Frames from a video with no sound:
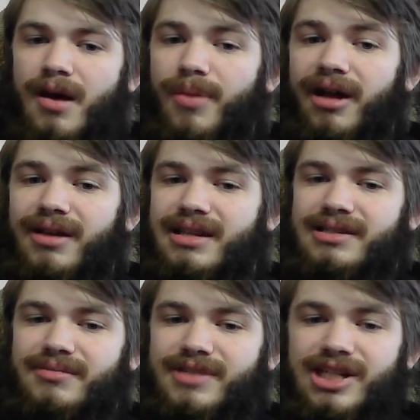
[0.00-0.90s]
but
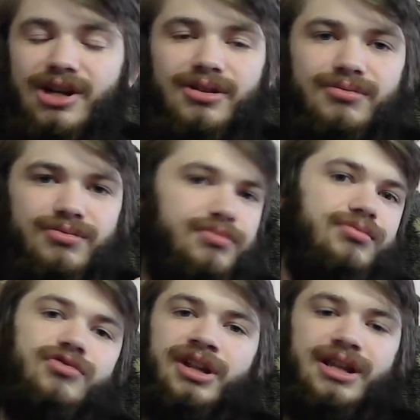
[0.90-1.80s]
it's still
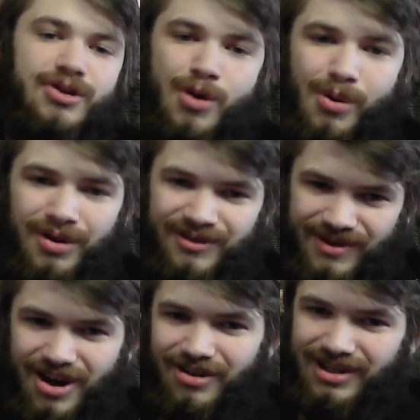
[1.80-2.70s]
really cool
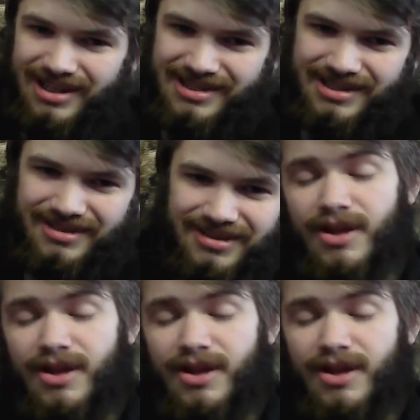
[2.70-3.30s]
regardless.